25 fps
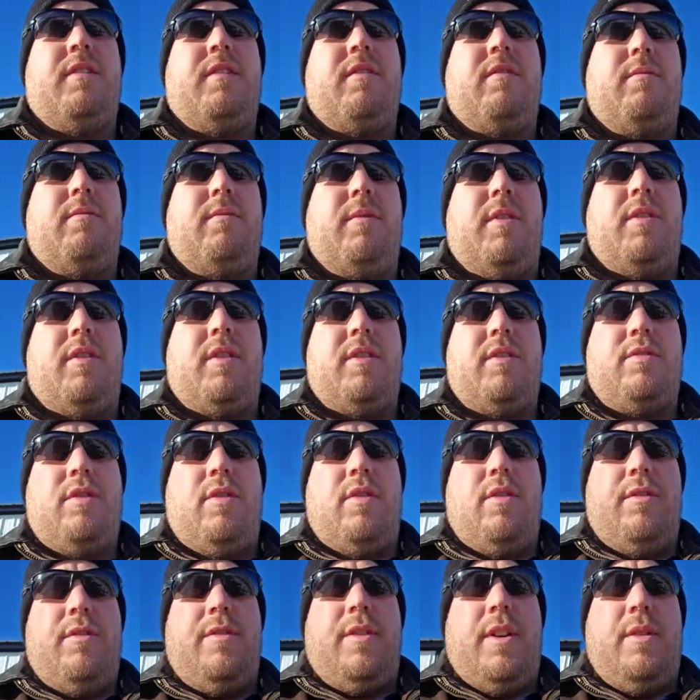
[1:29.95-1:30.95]
remote
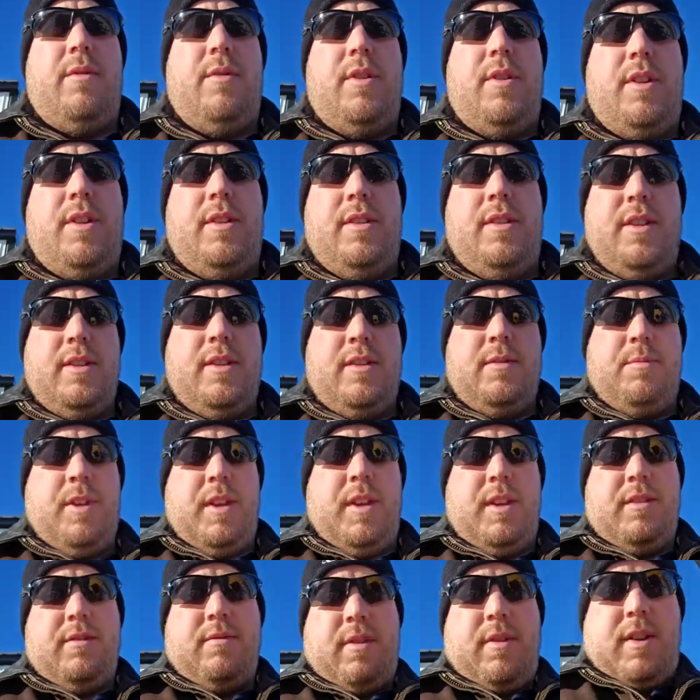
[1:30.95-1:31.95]
control if I wanted this
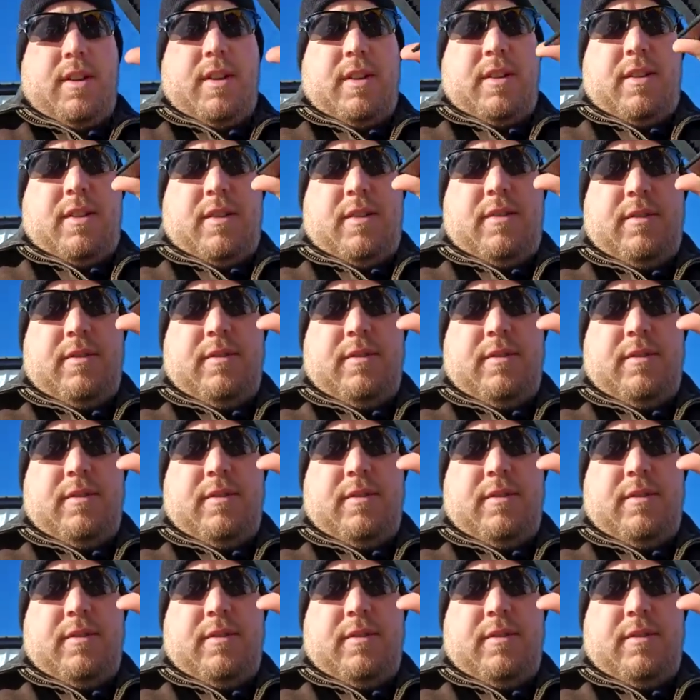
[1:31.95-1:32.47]
piece right here.